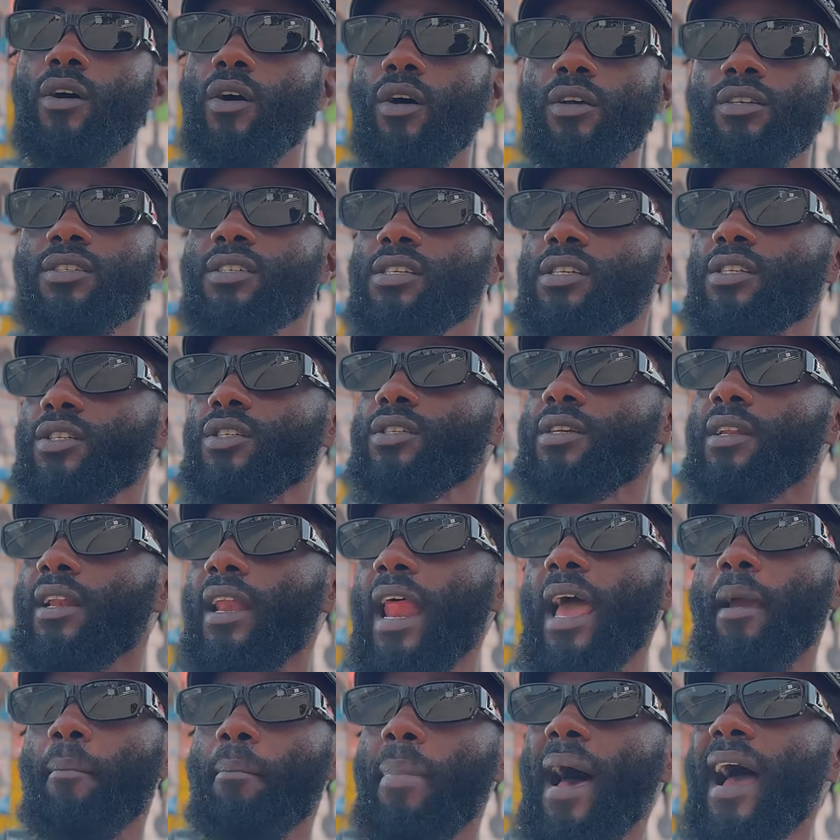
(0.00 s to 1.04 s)
Since
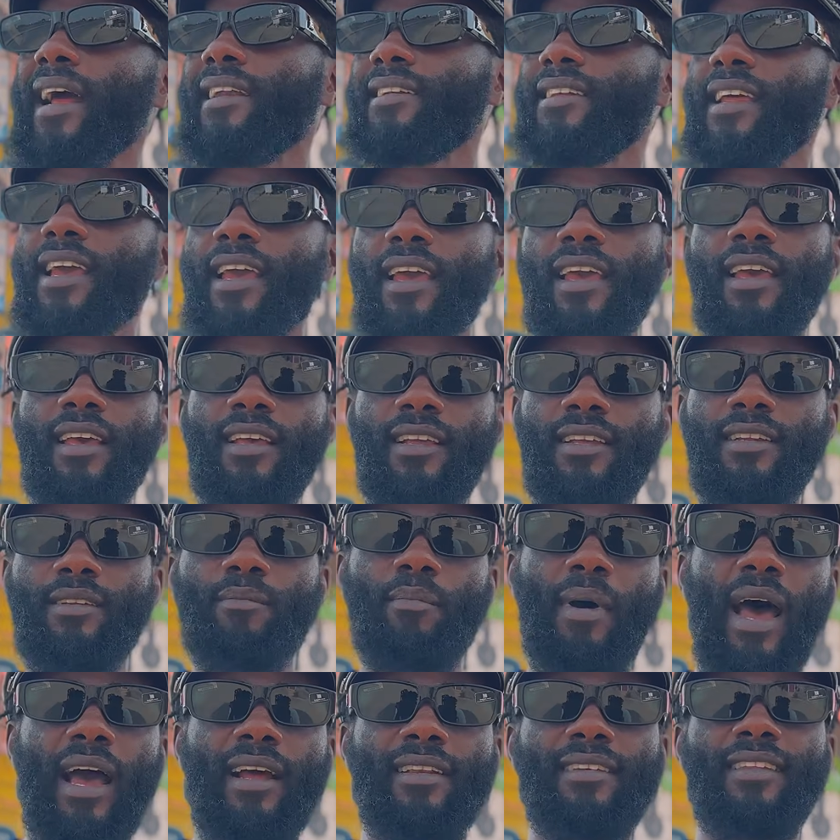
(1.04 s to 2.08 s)
like back then
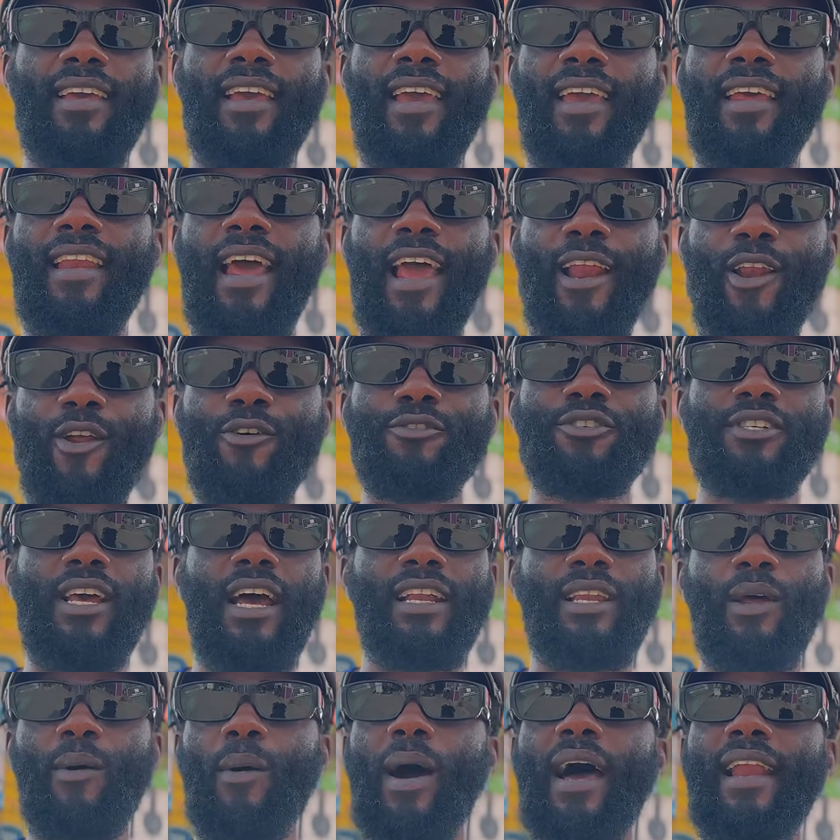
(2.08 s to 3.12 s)
I love
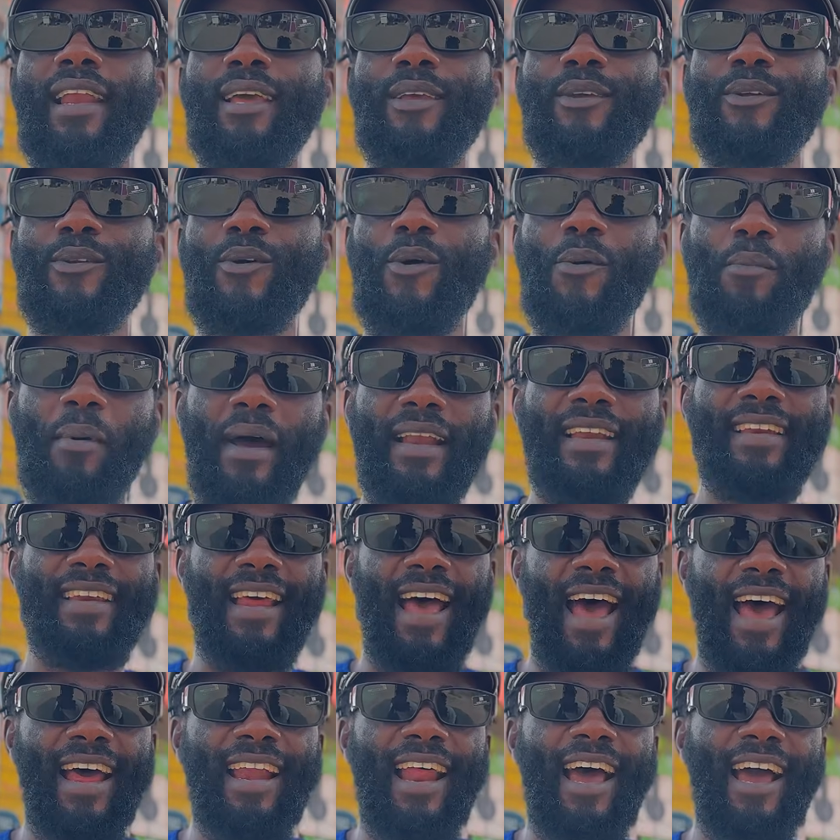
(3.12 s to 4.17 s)
Shatta Wale. You know,
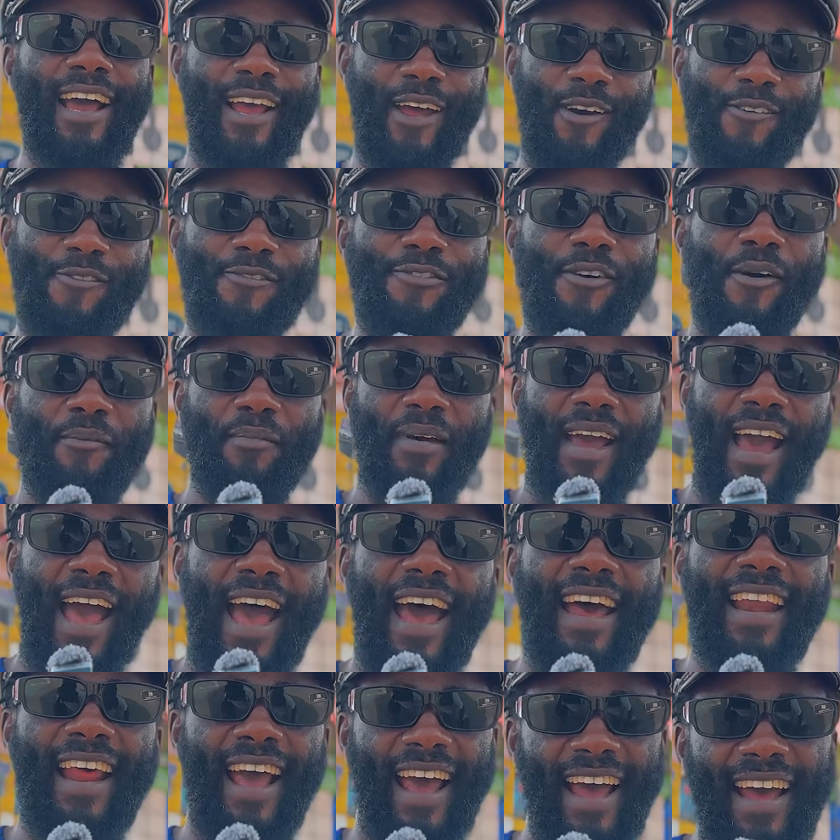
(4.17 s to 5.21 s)
Bandana come from
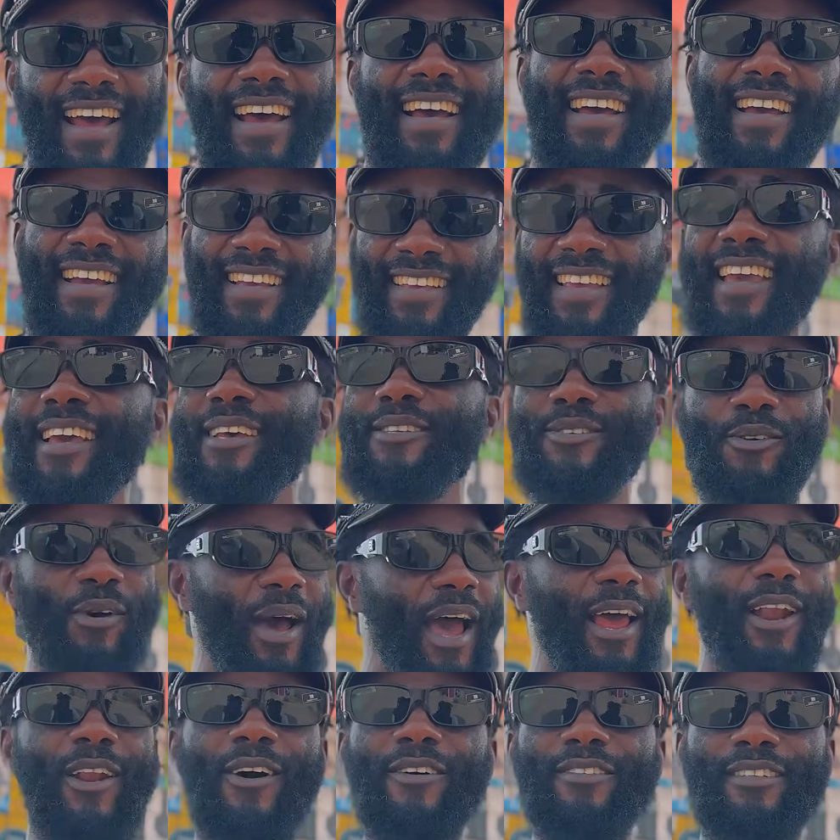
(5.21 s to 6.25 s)
Ghana. Yeah, so
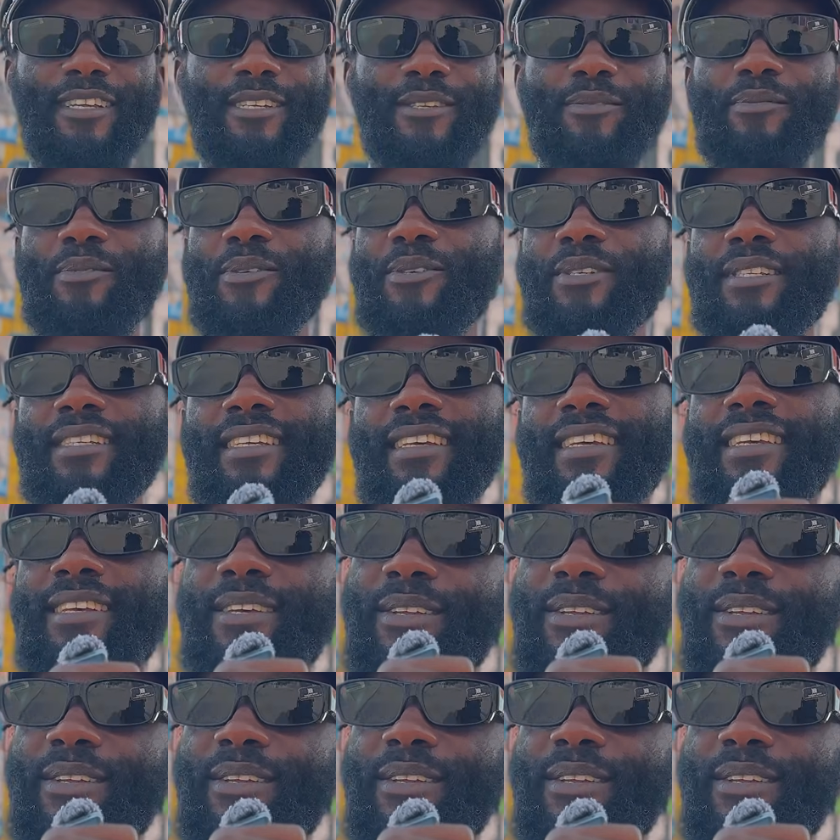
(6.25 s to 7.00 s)
I love this music. You